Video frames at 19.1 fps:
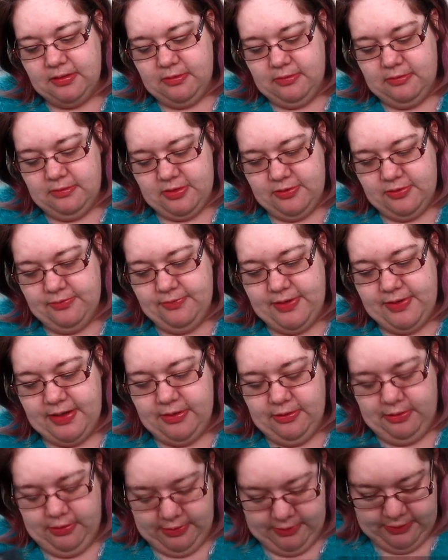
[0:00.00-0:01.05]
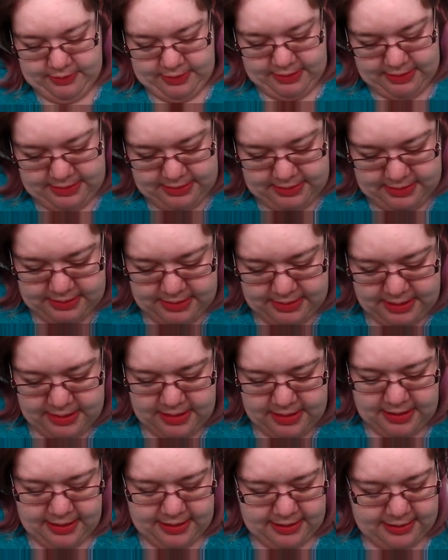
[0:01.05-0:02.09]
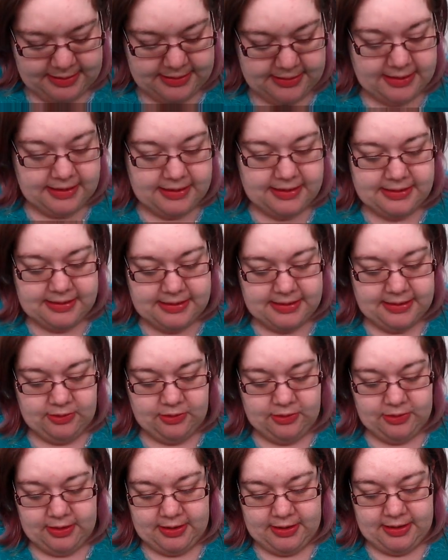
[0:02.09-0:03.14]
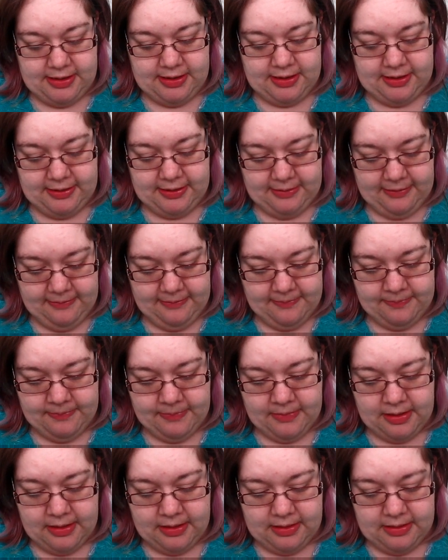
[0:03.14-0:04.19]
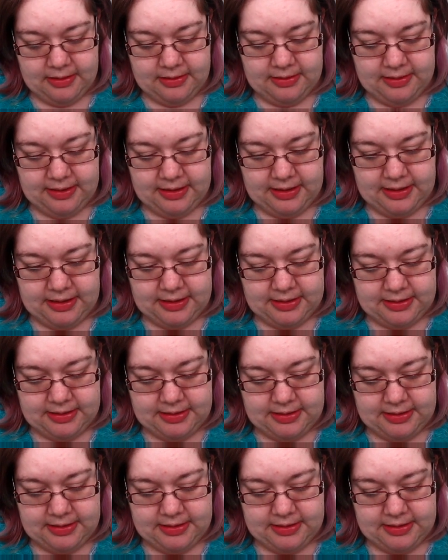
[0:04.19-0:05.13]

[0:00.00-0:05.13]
all Korean on this. It says on here that